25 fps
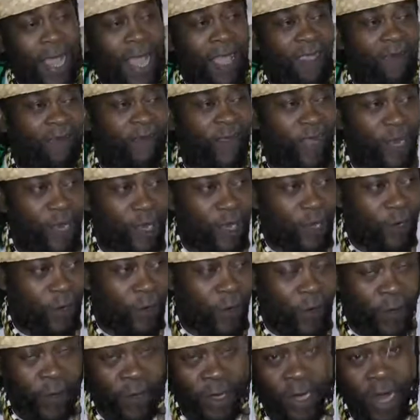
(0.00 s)
life on the
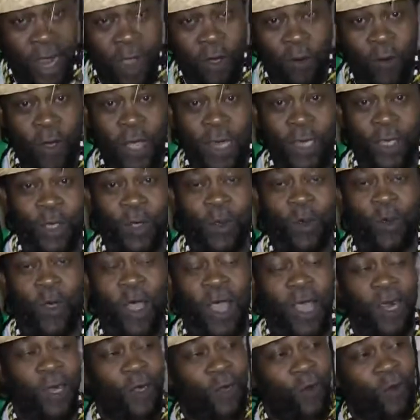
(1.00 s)
earth, or what you
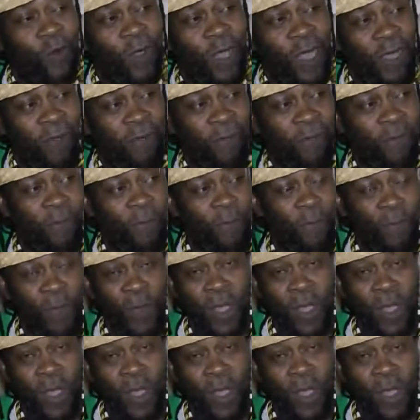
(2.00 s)
want to have,